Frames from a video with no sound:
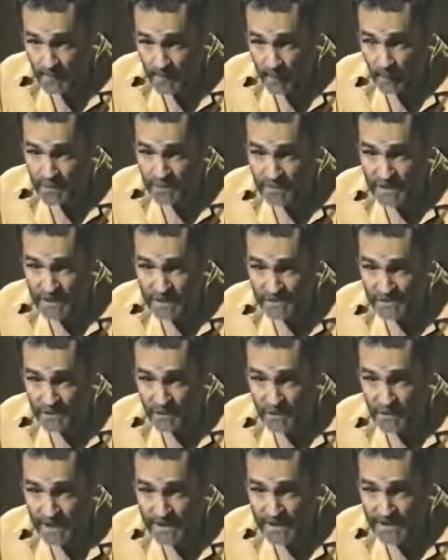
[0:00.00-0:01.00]
But when Tex
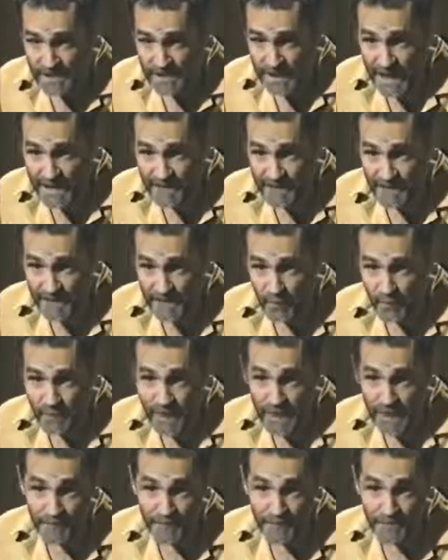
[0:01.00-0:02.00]
took out his knife and he
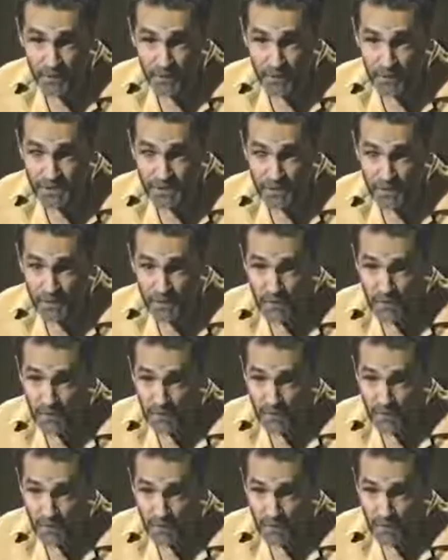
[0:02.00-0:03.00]
went out for so-and-so,
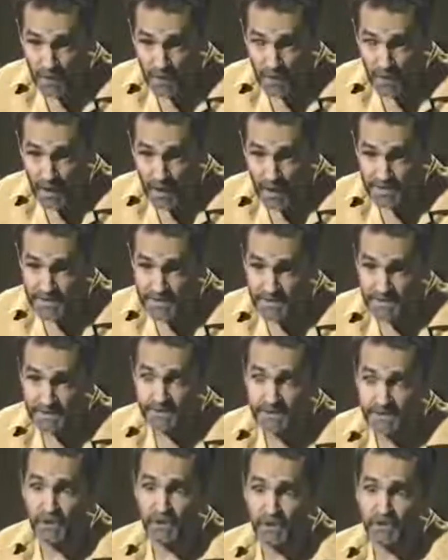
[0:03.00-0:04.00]
I
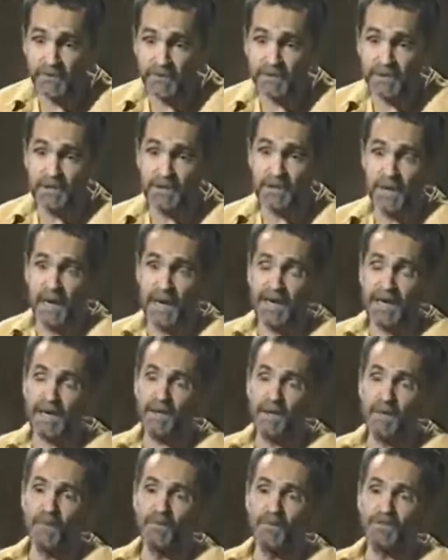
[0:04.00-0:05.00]
said, excuse me, I
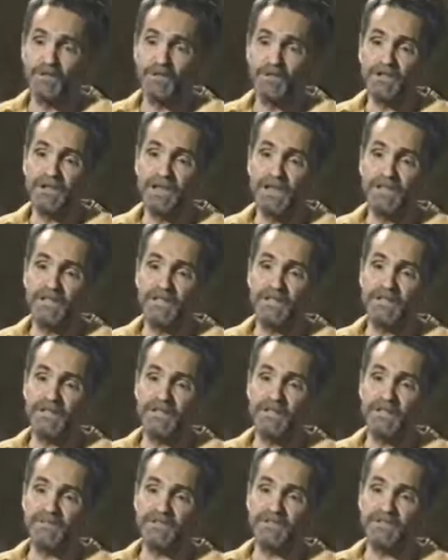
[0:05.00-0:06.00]
got to go to the canteen
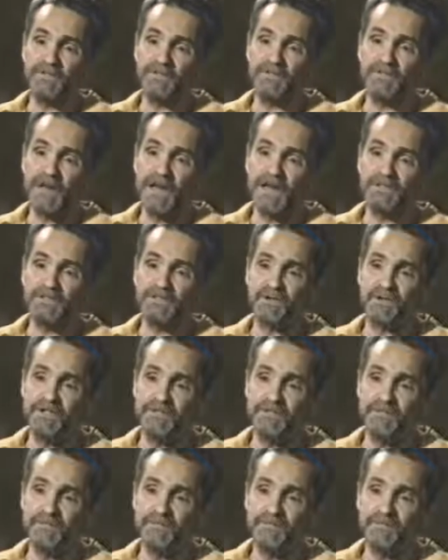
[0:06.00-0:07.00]
and get myself an ice
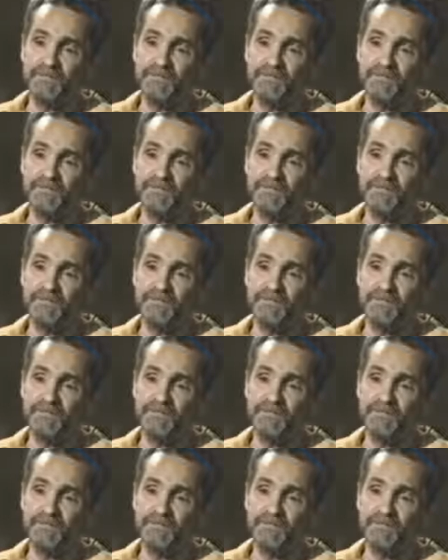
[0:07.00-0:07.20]
cream.